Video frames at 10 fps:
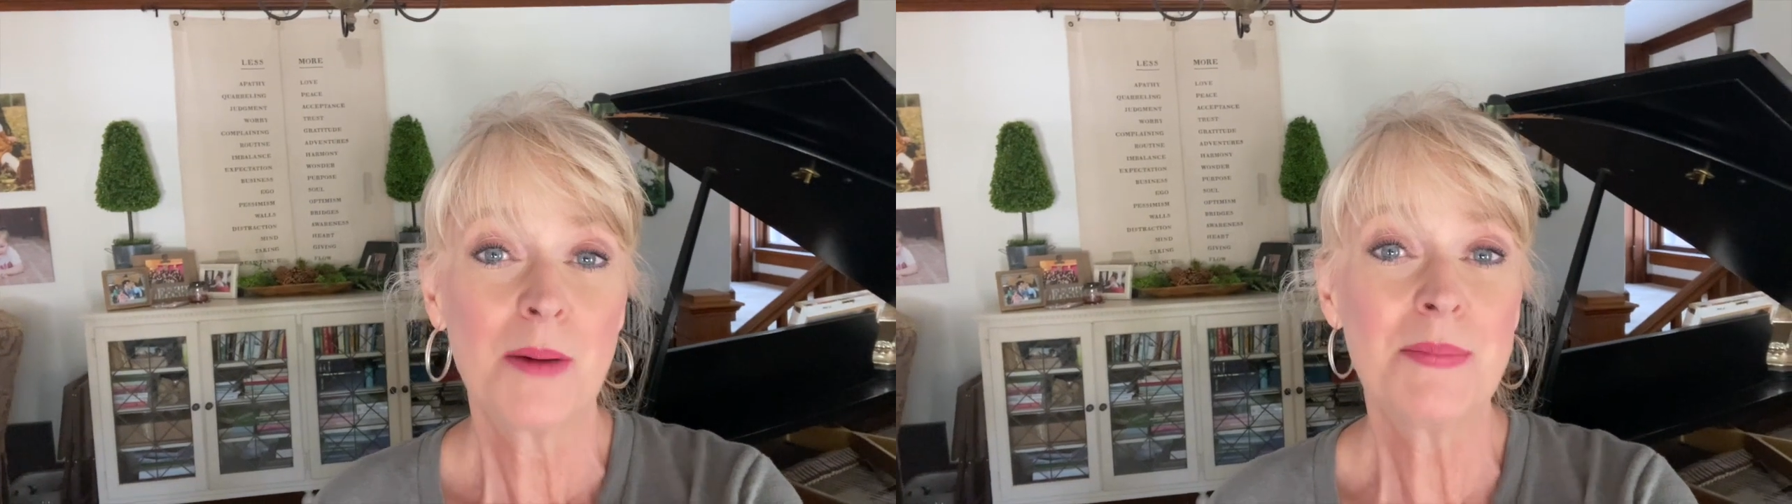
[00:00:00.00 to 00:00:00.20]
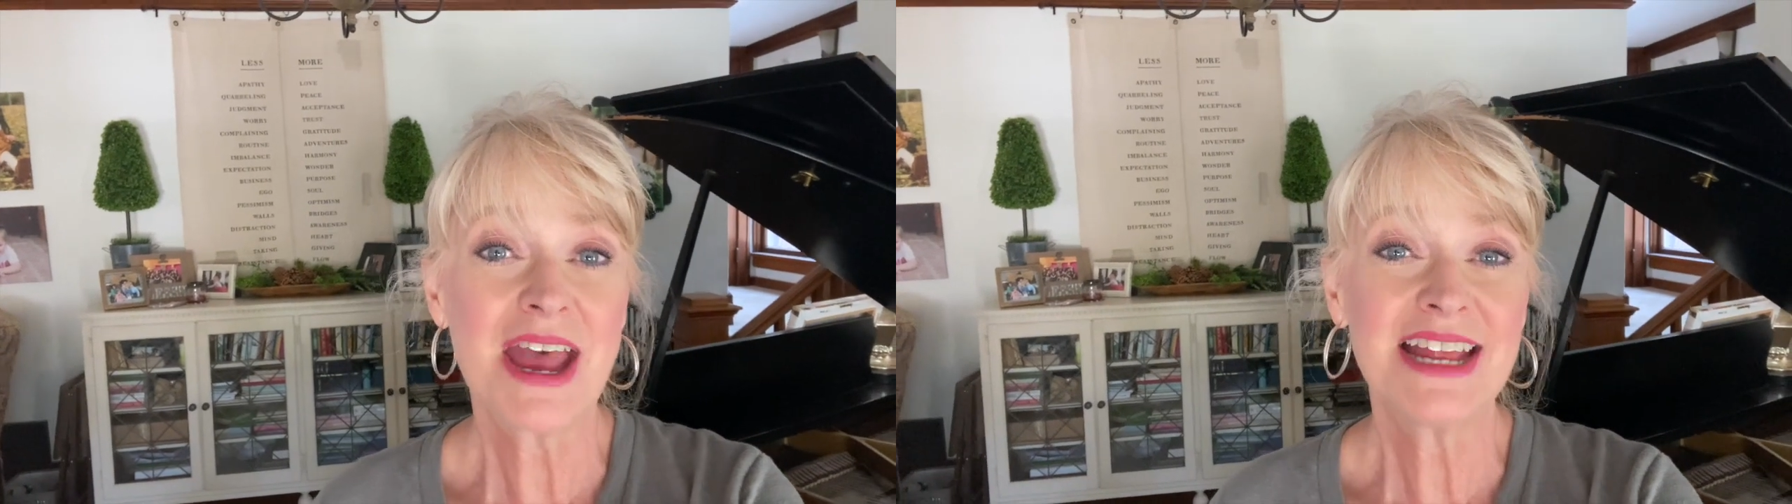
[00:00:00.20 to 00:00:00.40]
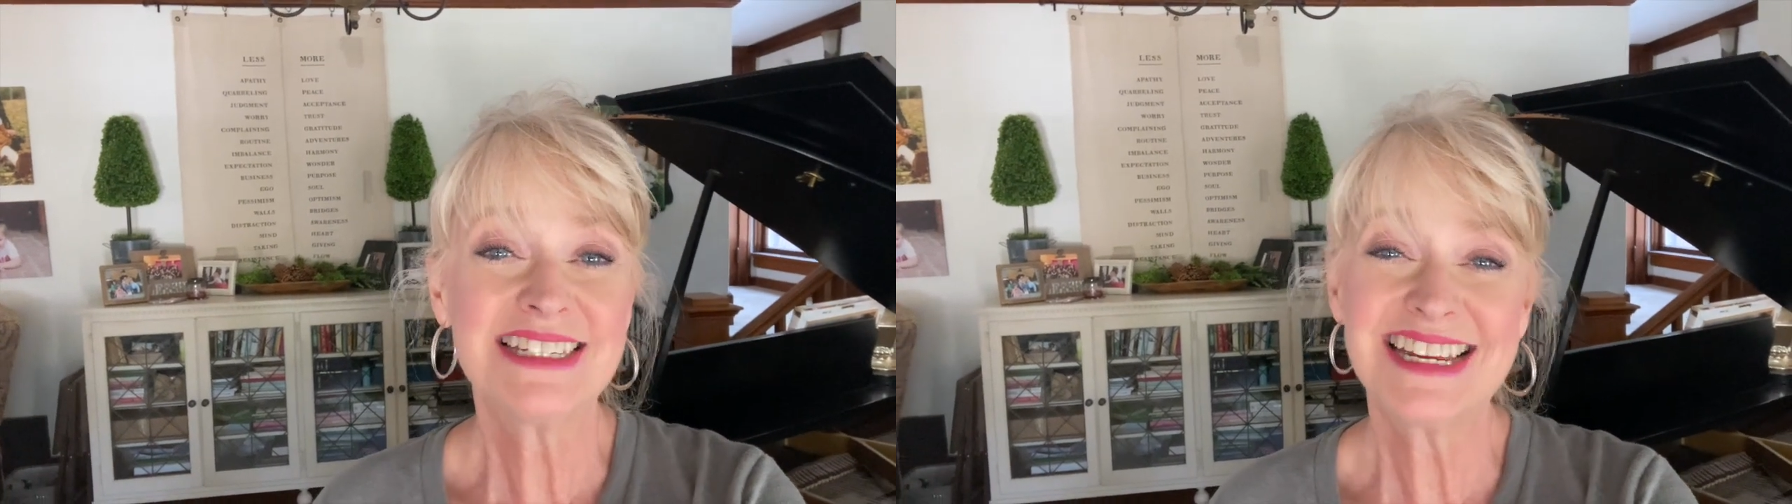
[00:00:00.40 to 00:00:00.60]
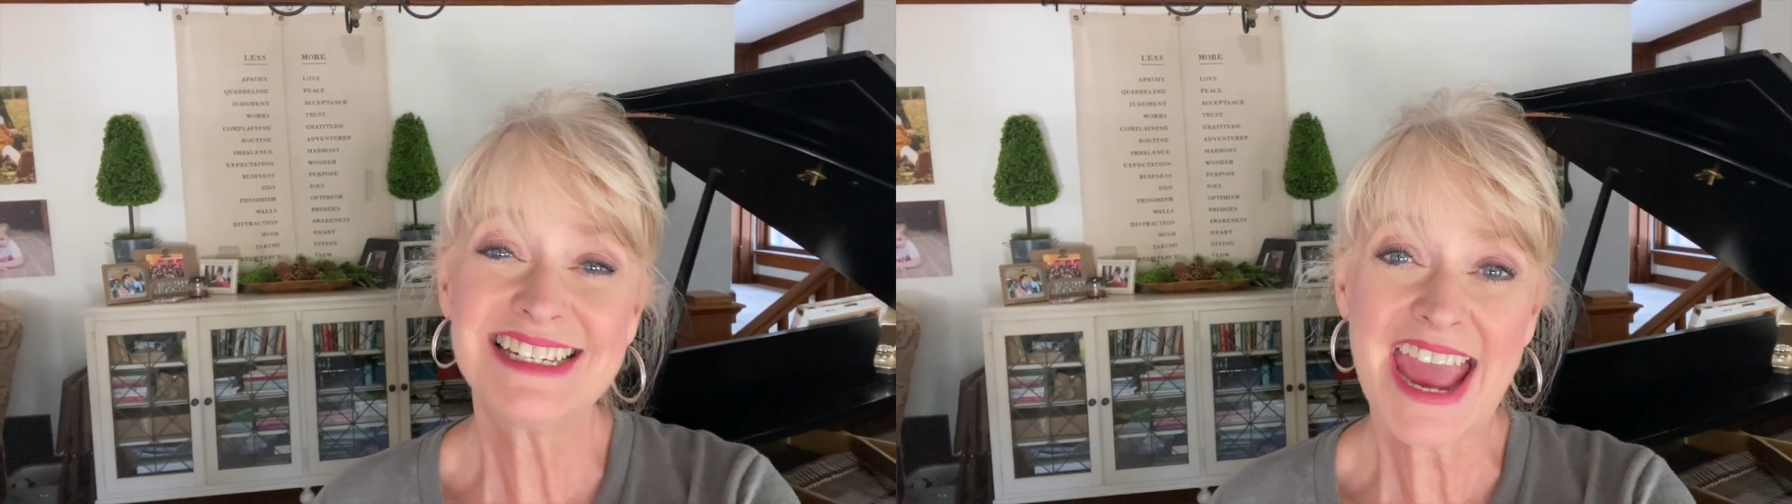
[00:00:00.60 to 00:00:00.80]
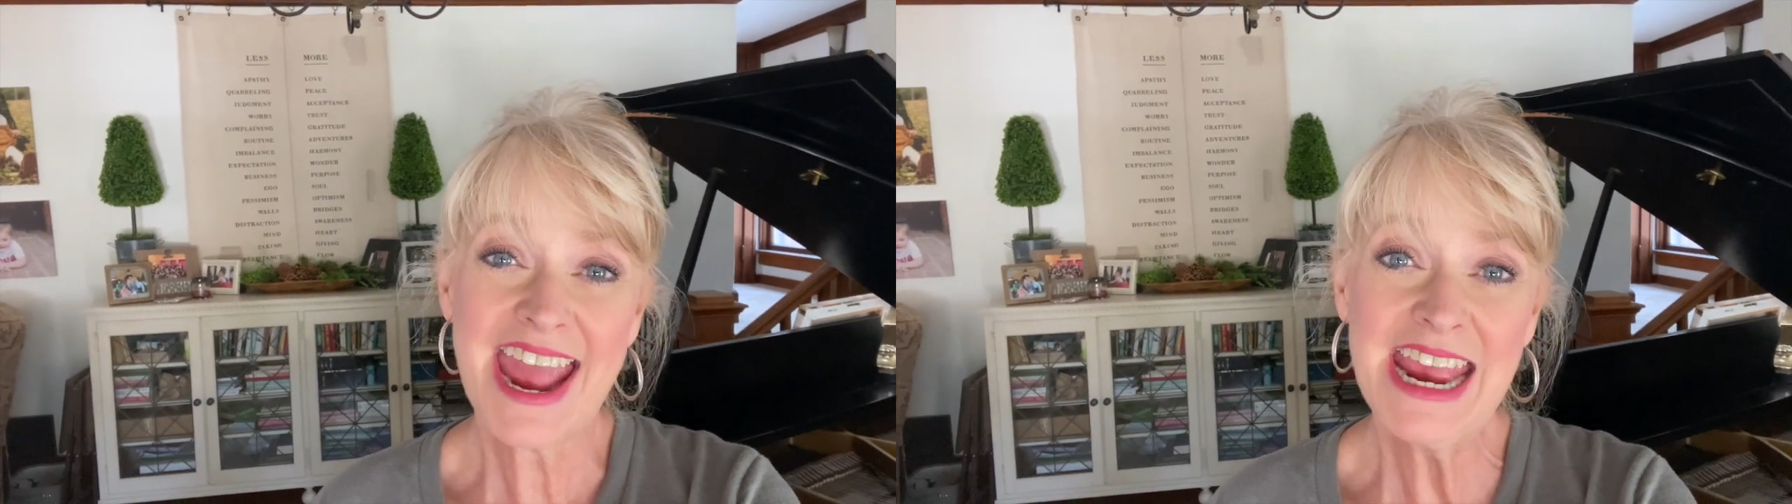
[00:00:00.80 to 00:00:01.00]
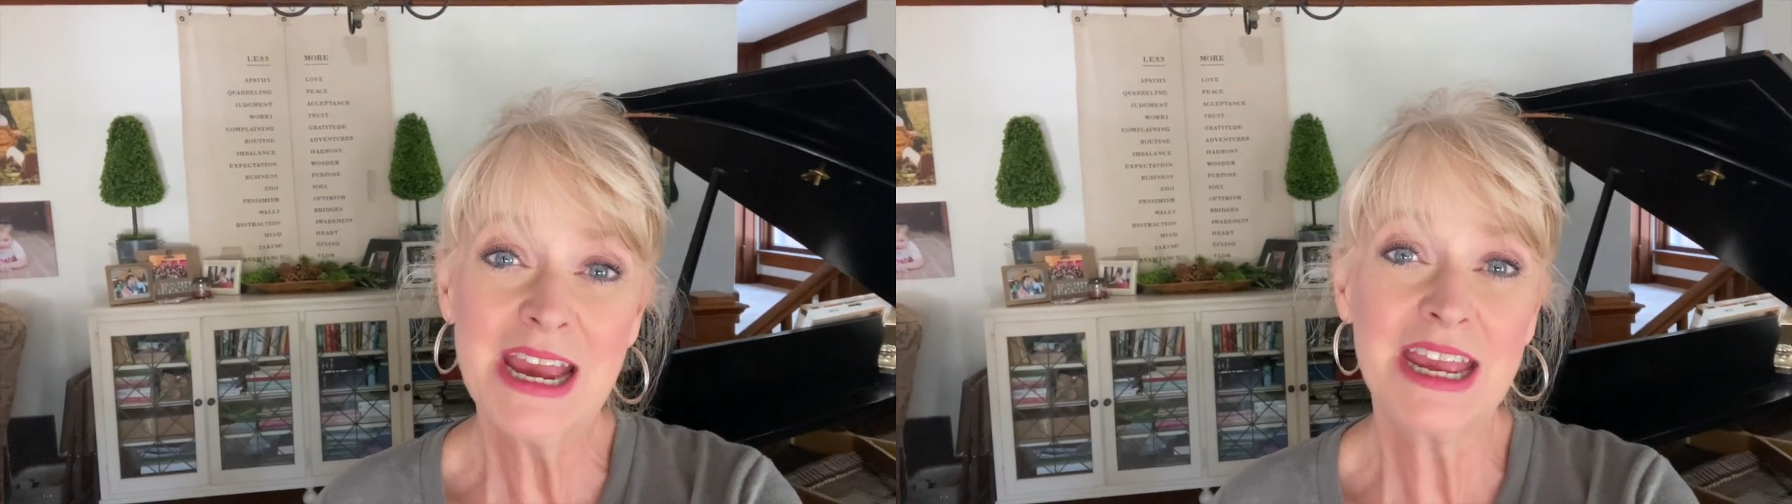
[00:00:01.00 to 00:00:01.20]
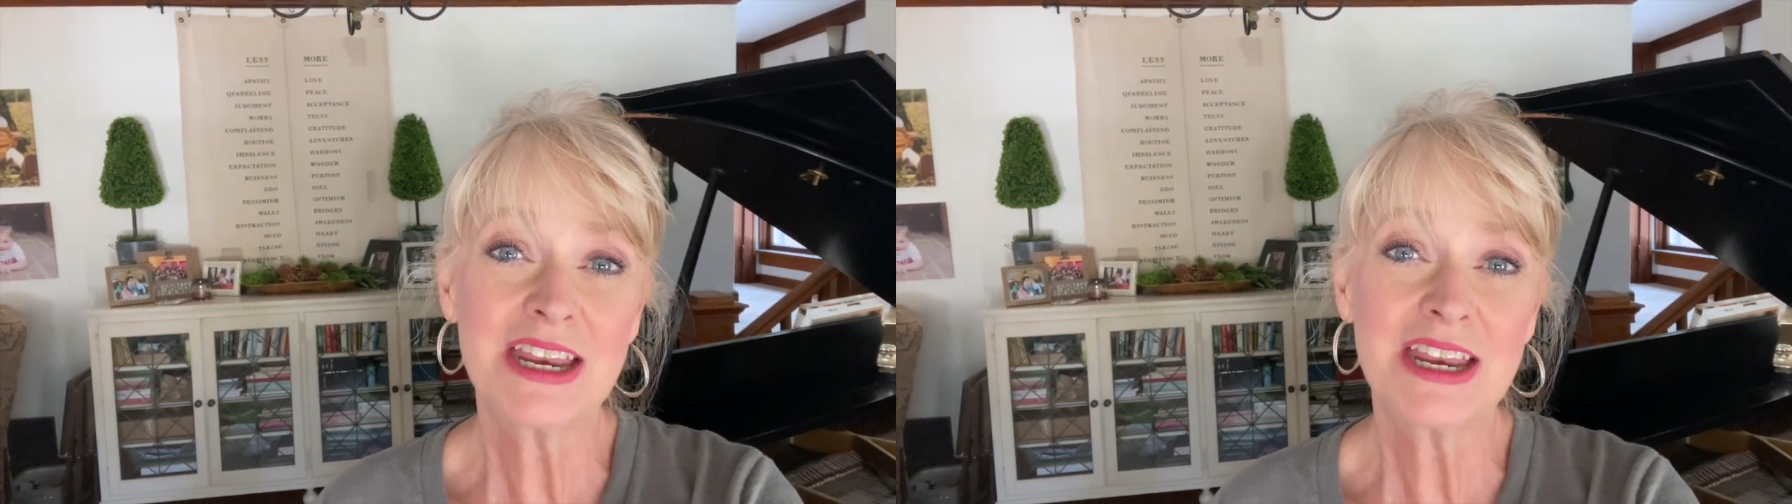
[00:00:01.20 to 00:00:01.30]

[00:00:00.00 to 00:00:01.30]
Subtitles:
But today,